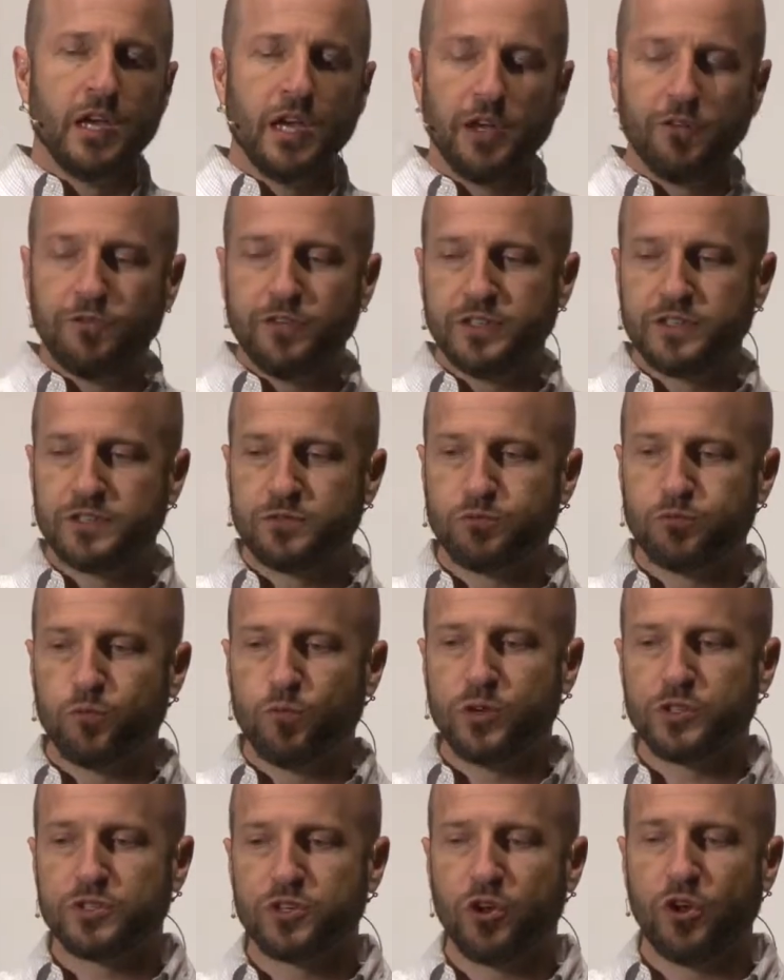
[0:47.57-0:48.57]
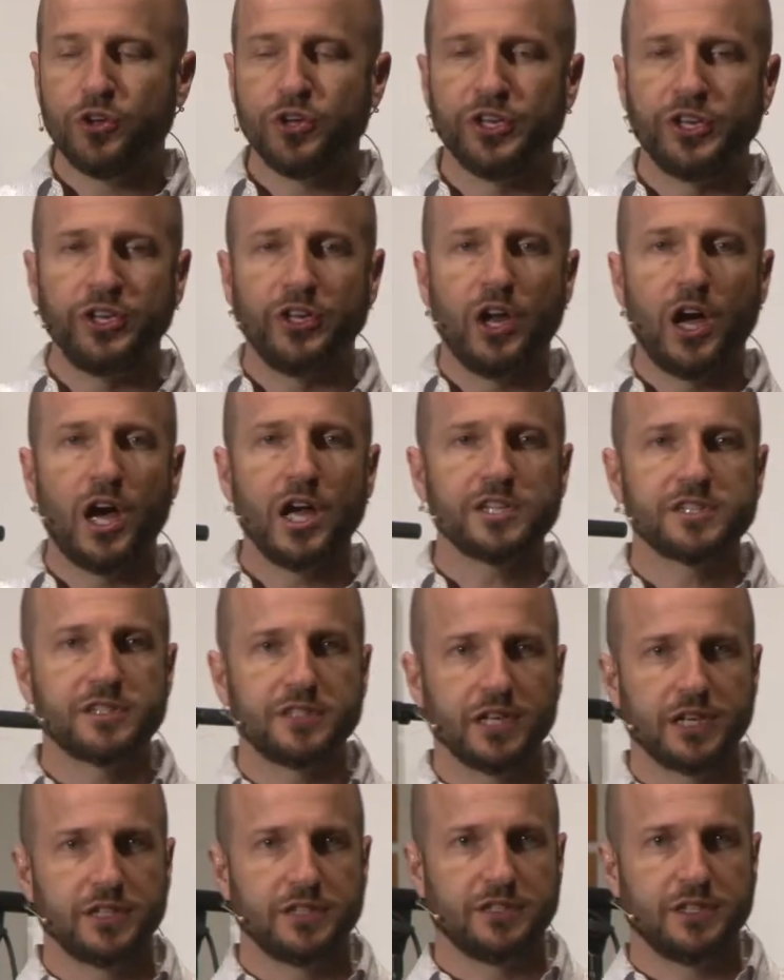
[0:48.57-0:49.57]
If it's what's called a
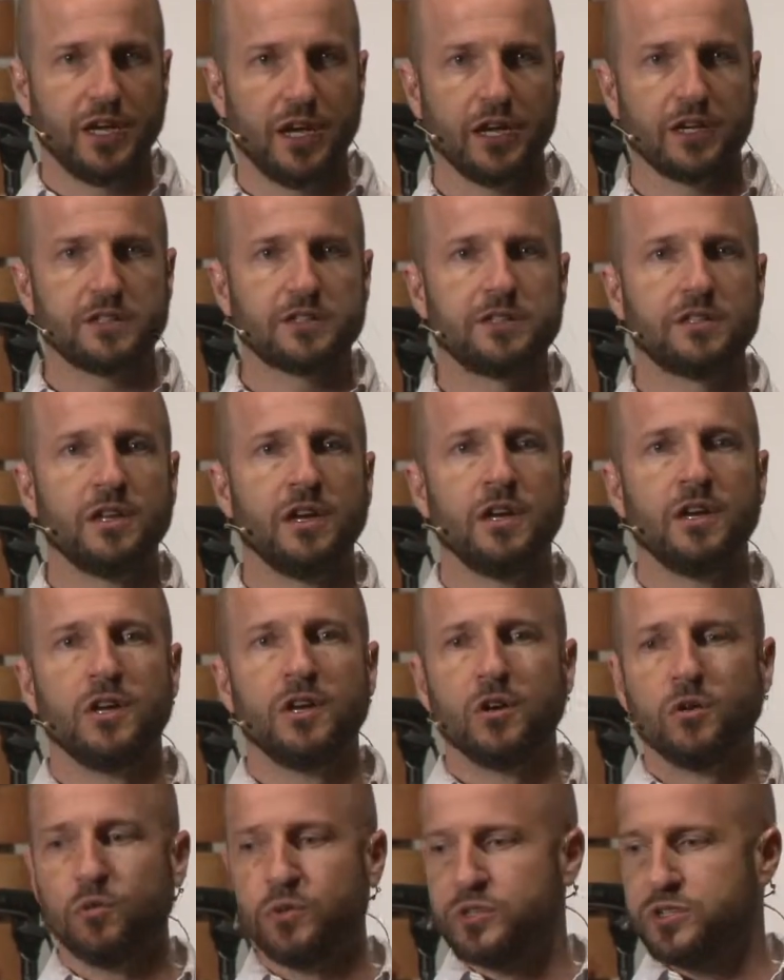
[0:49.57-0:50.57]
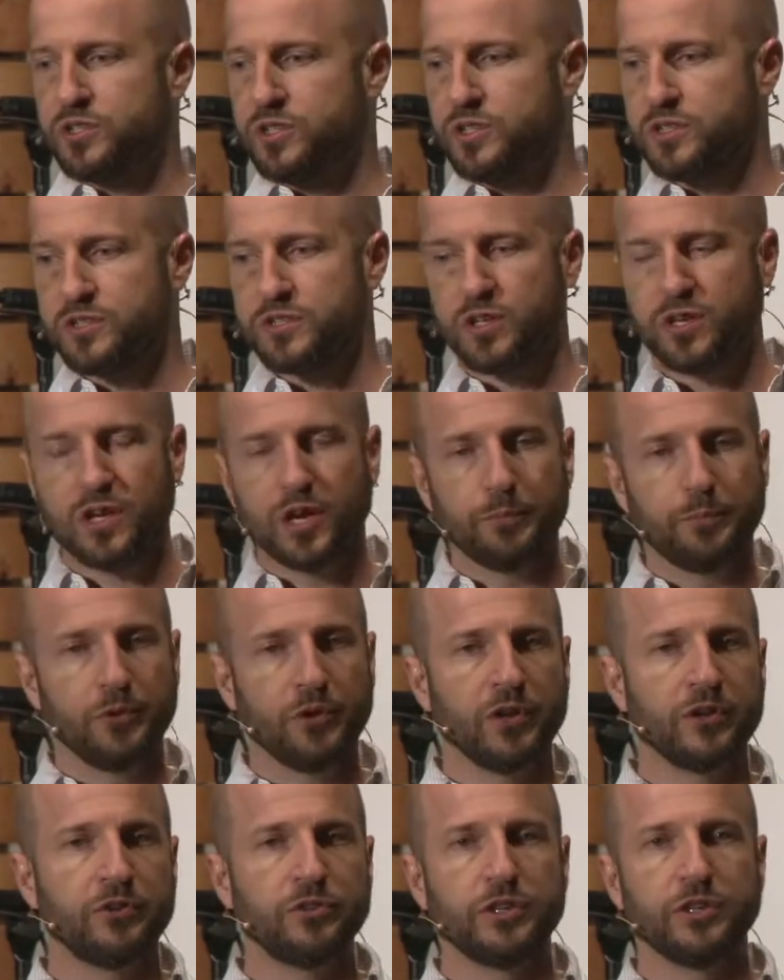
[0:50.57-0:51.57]
Gnostic text, which is a couple
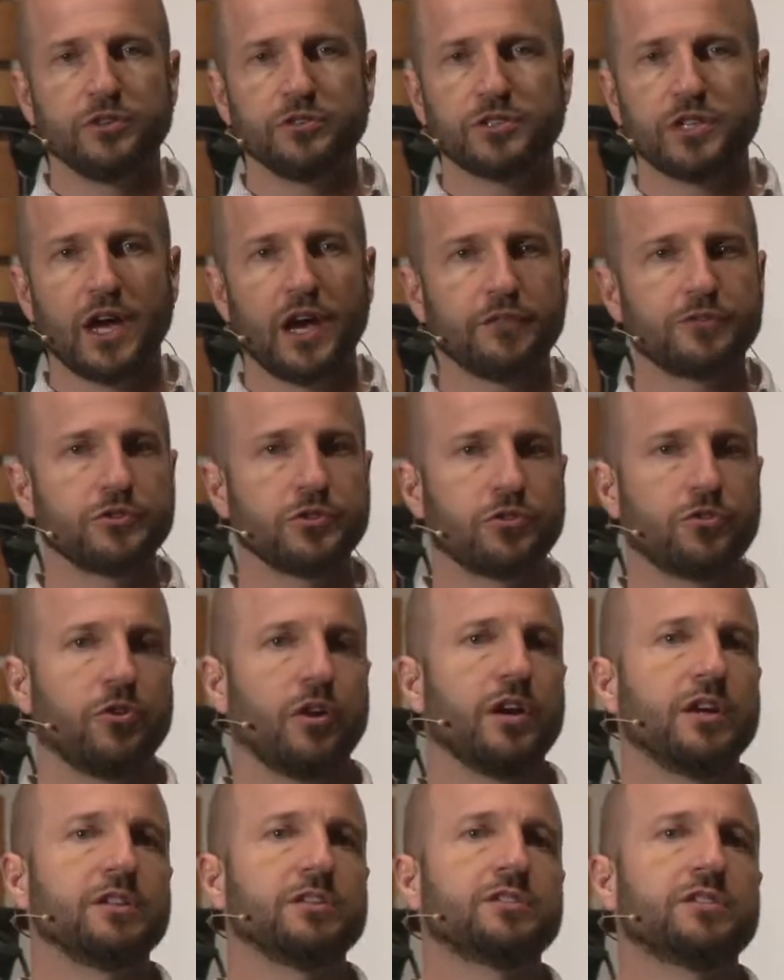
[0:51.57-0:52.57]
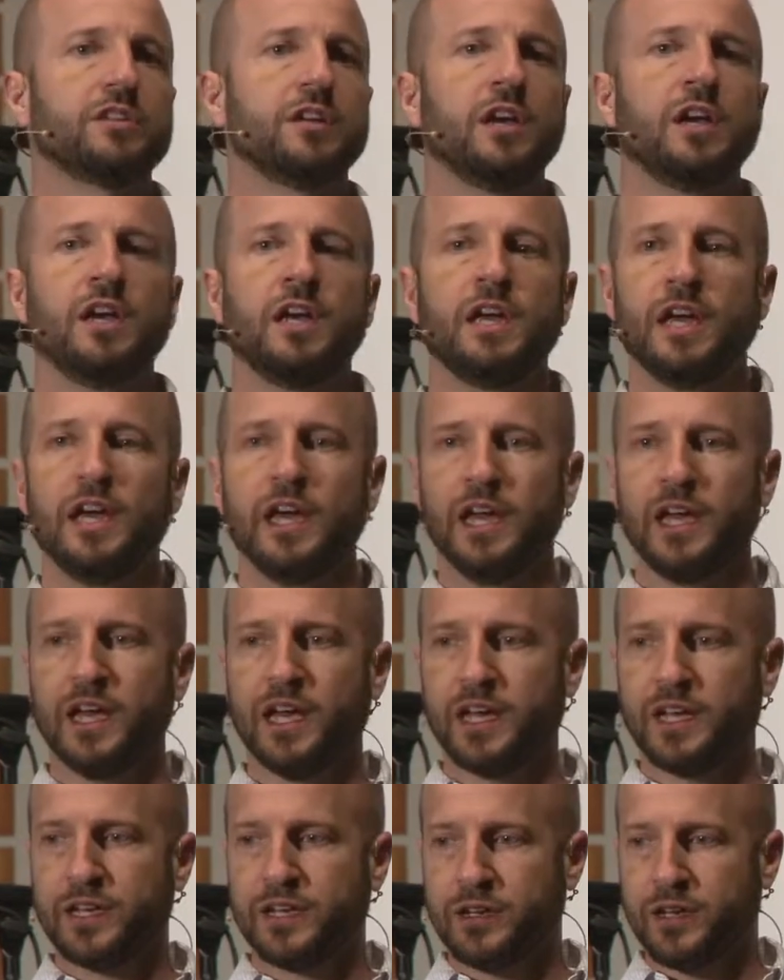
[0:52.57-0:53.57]
hundred years after Christ,
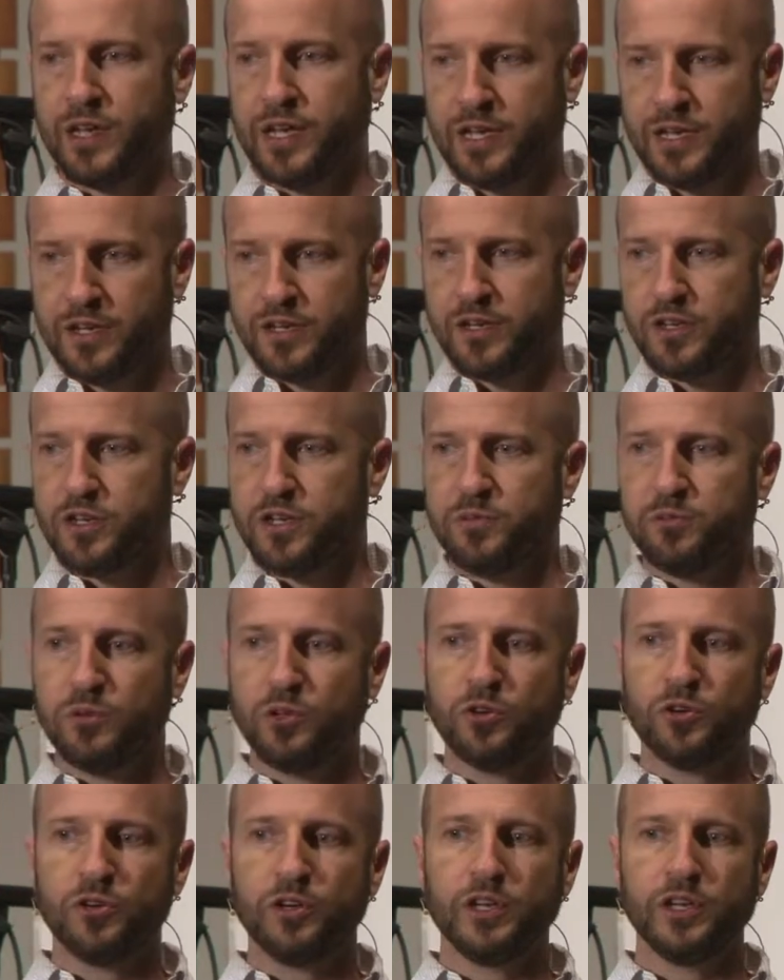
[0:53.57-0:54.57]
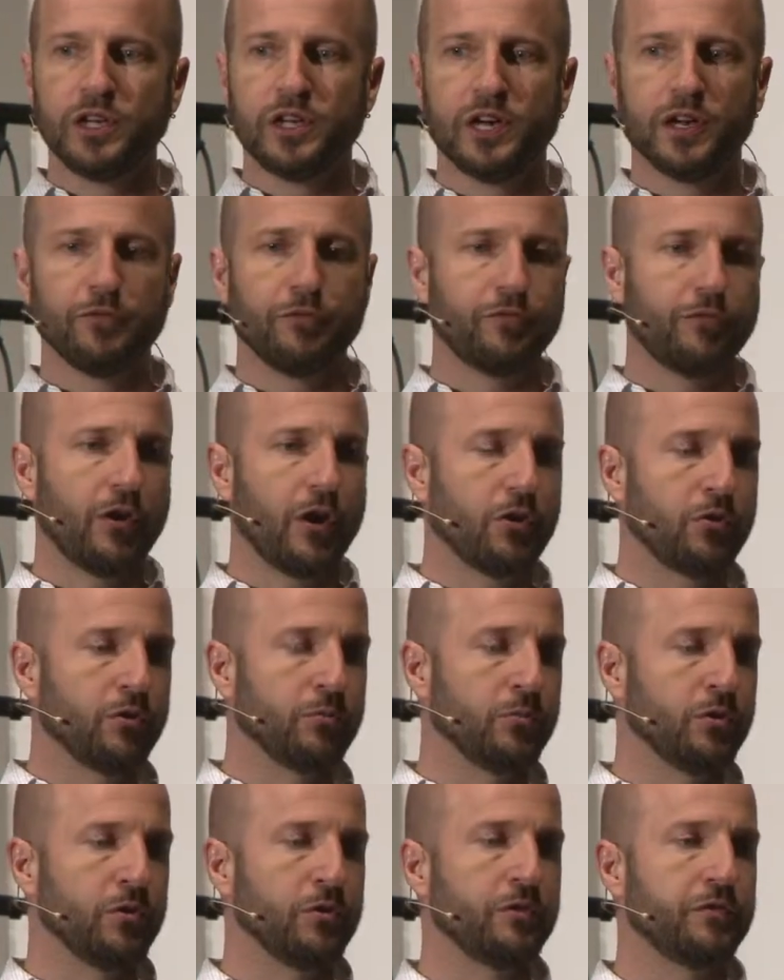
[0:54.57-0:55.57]
and, and in a community kind of far
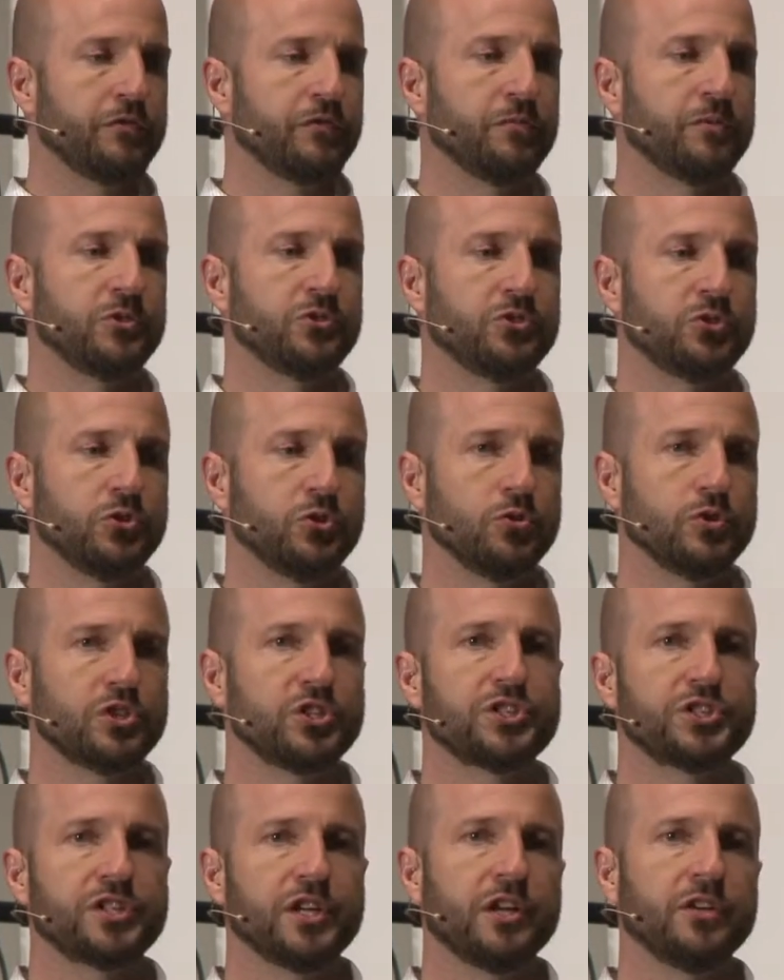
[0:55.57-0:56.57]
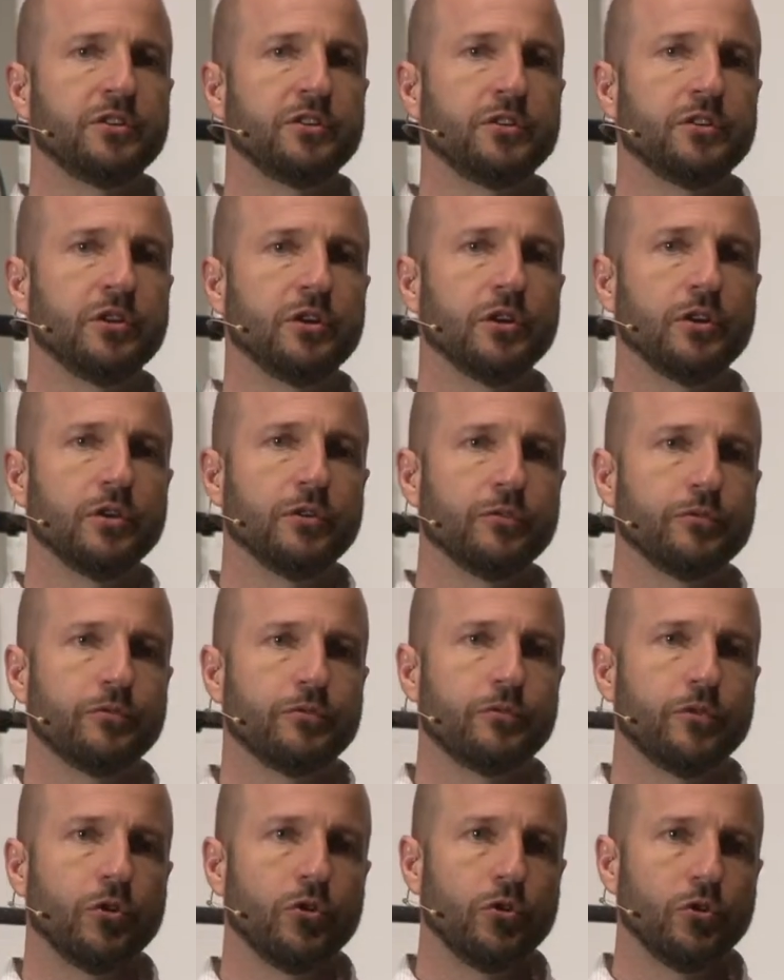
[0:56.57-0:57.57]
removed from the Jewish center
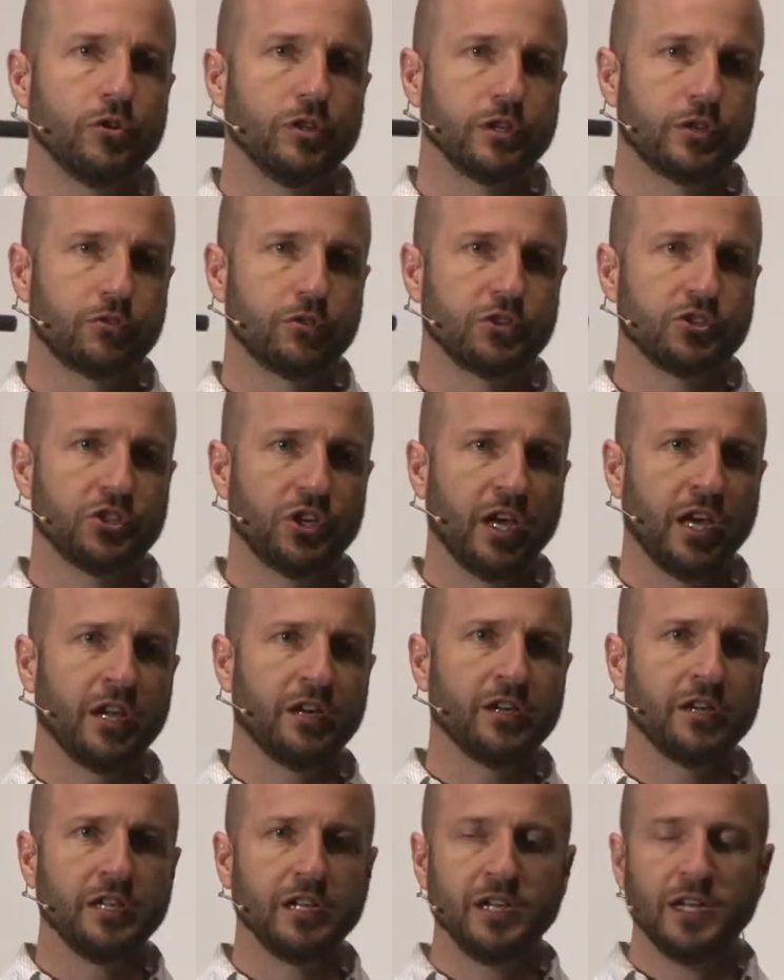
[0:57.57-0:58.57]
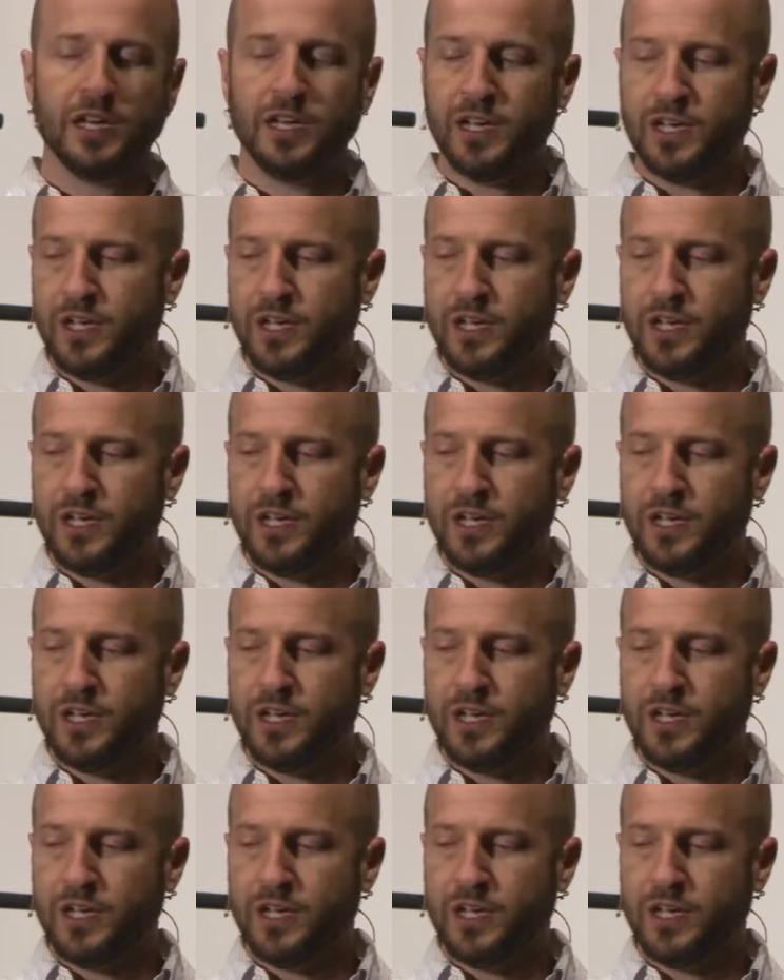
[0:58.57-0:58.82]
of early Christianity,